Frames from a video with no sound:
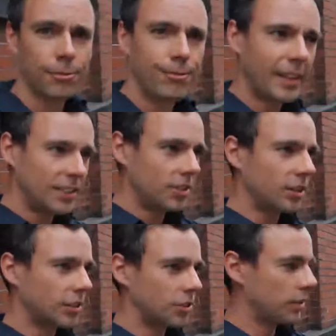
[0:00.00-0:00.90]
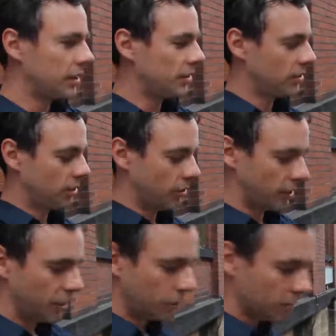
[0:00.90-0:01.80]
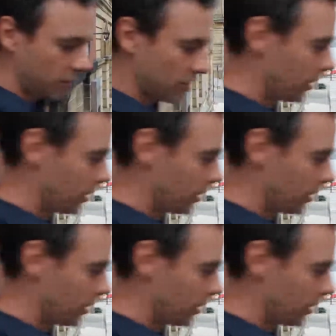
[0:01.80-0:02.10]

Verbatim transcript: facing the street. So as anyone's